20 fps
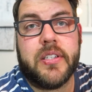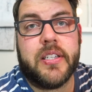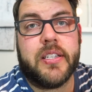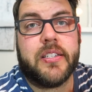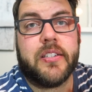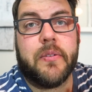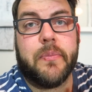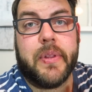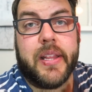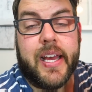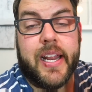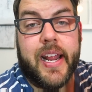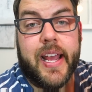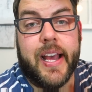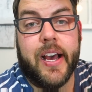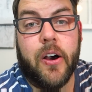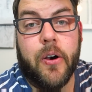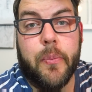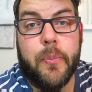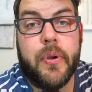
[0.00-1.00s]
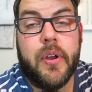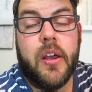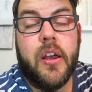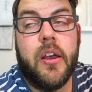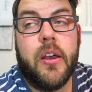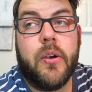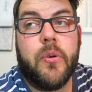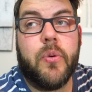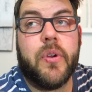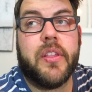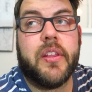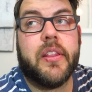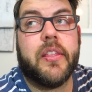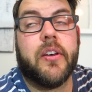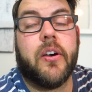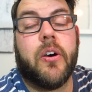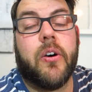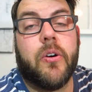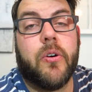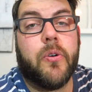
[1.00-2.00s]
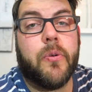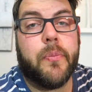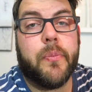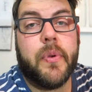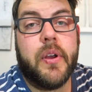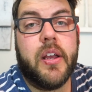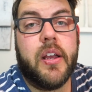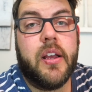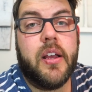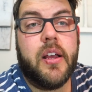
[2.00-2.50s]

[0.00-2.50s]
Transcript: system and that help within the home,